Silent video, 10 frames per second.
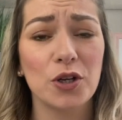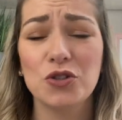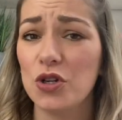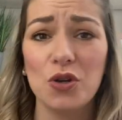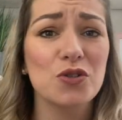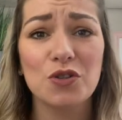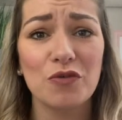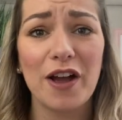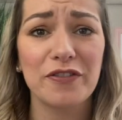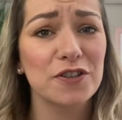Choose the
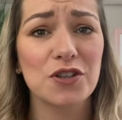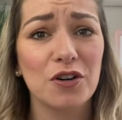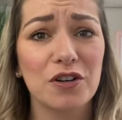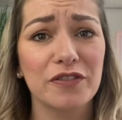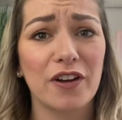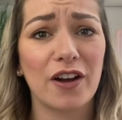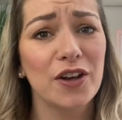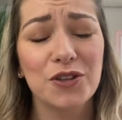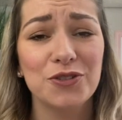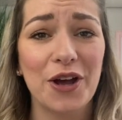right photographer.
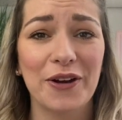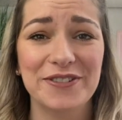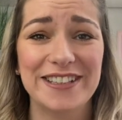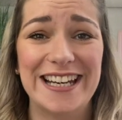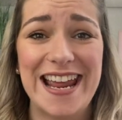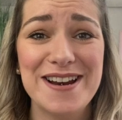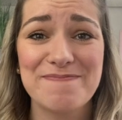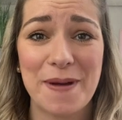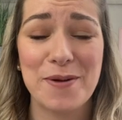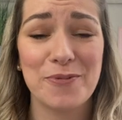You don't need
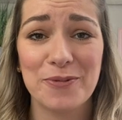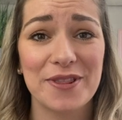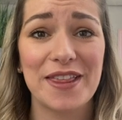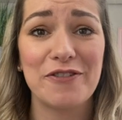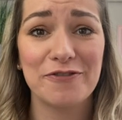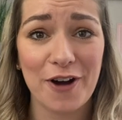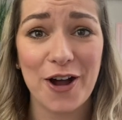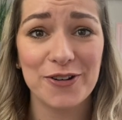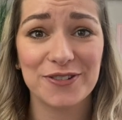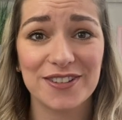people with their
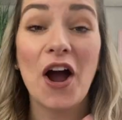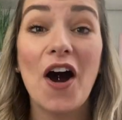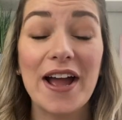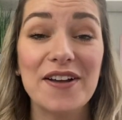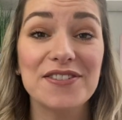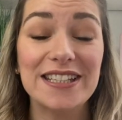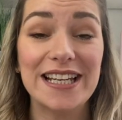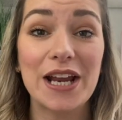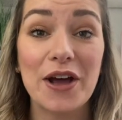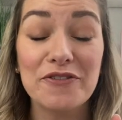phones. I have
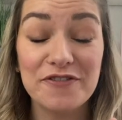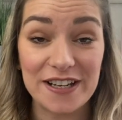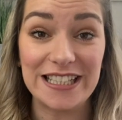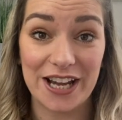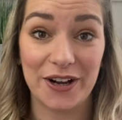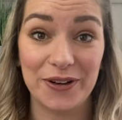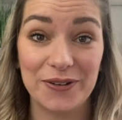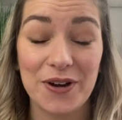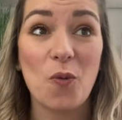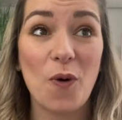seen a
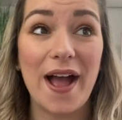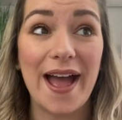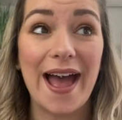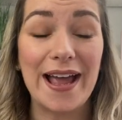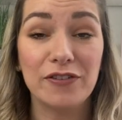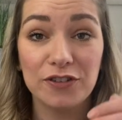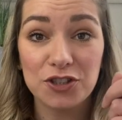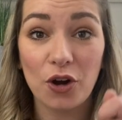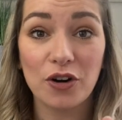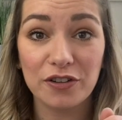video where a
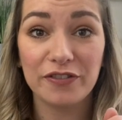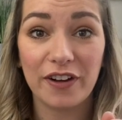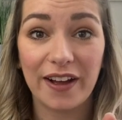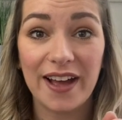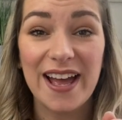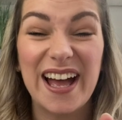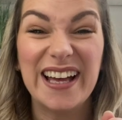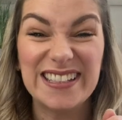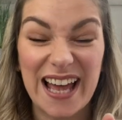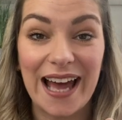photographer
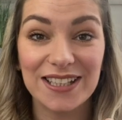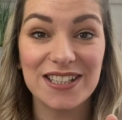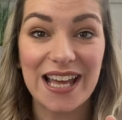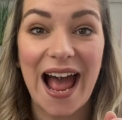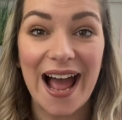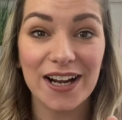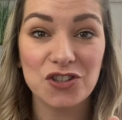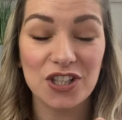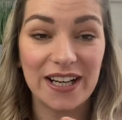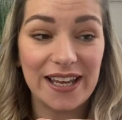has had to
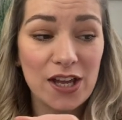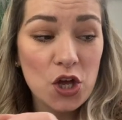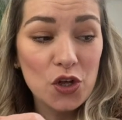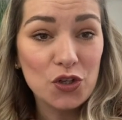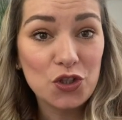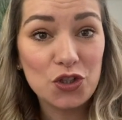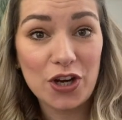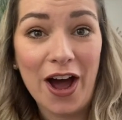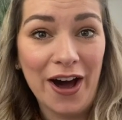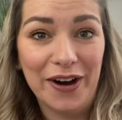actually
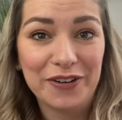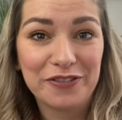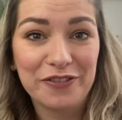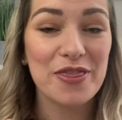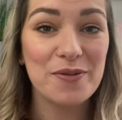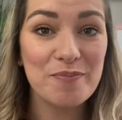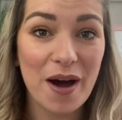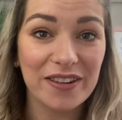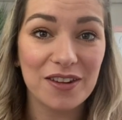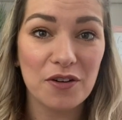shove the
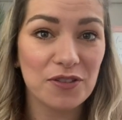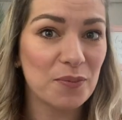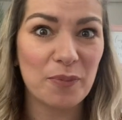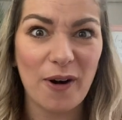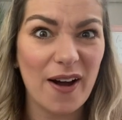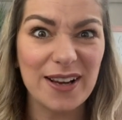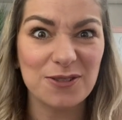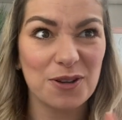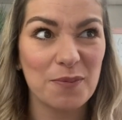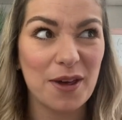mother of the bride
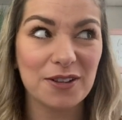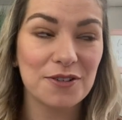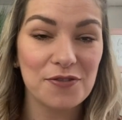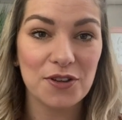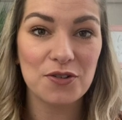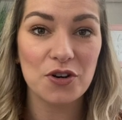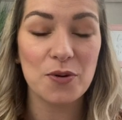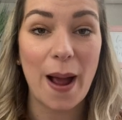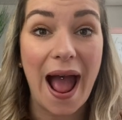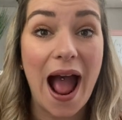or the mother of the
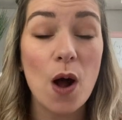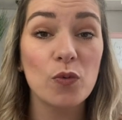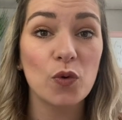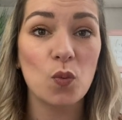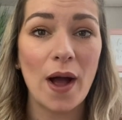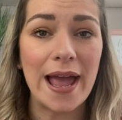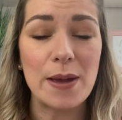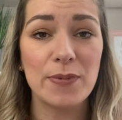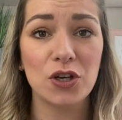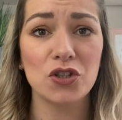groom out the
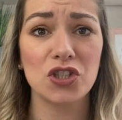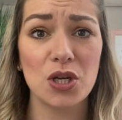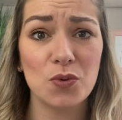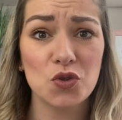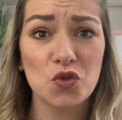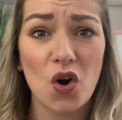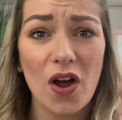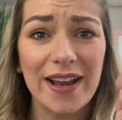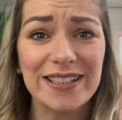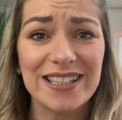way because she was
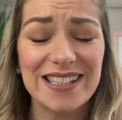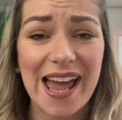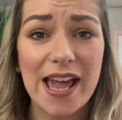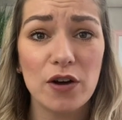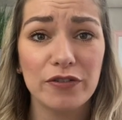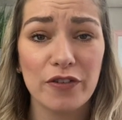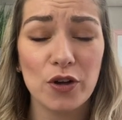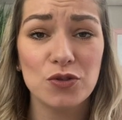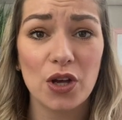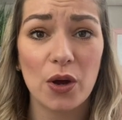trying to take a
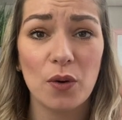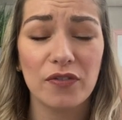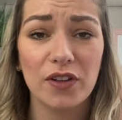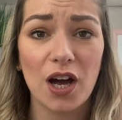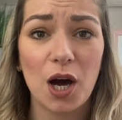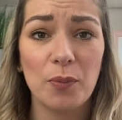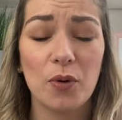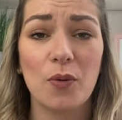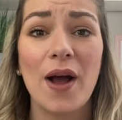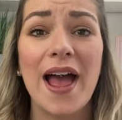photo of the
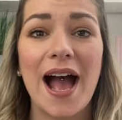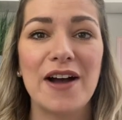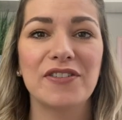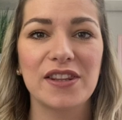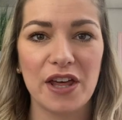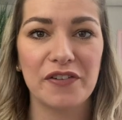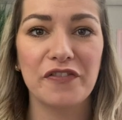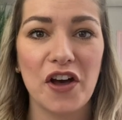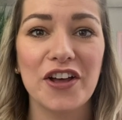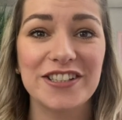couple having their
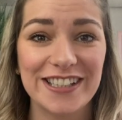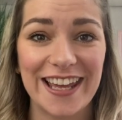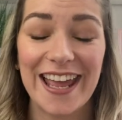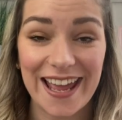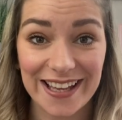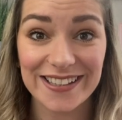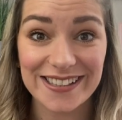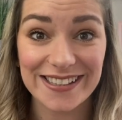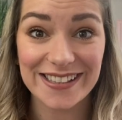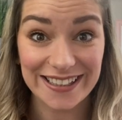first
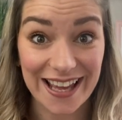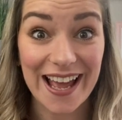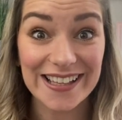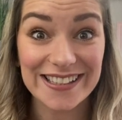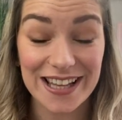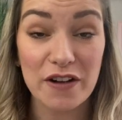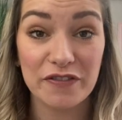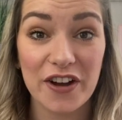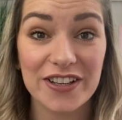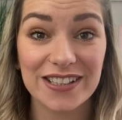kiss. Yes, their
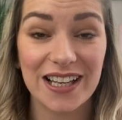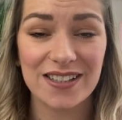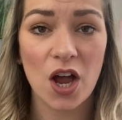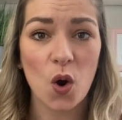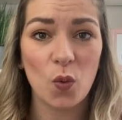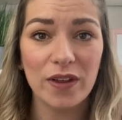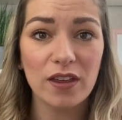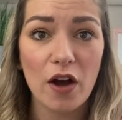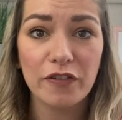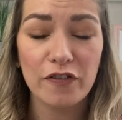first kiss with
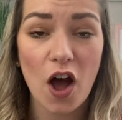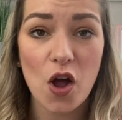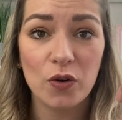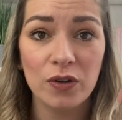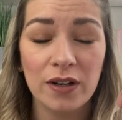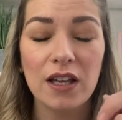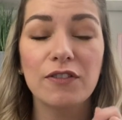her phone.